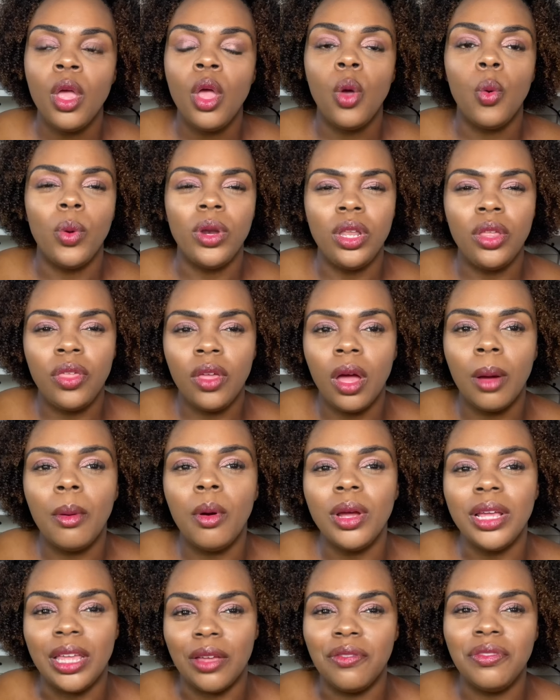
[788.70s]
when you think
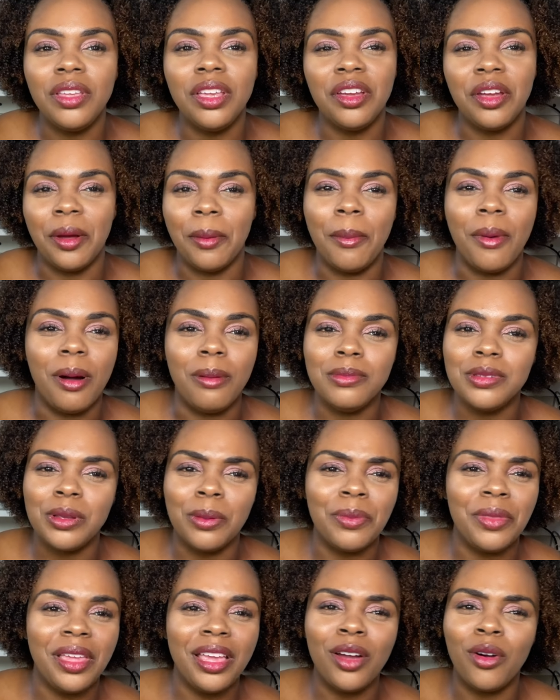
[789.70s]
about gifting your mom
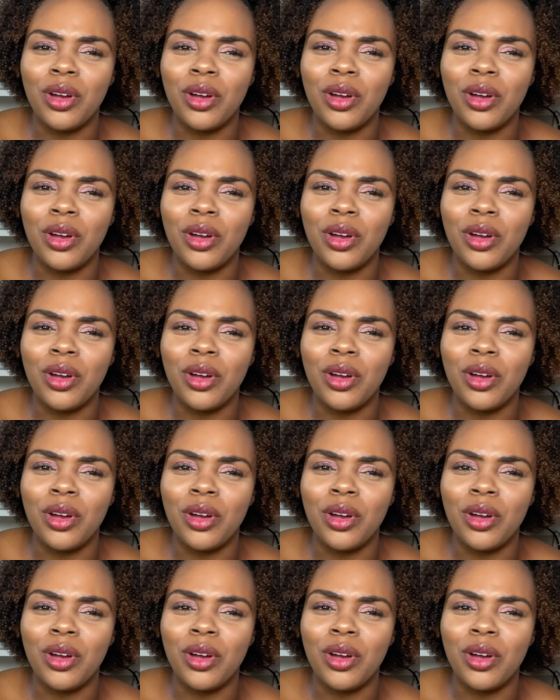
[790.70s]
something,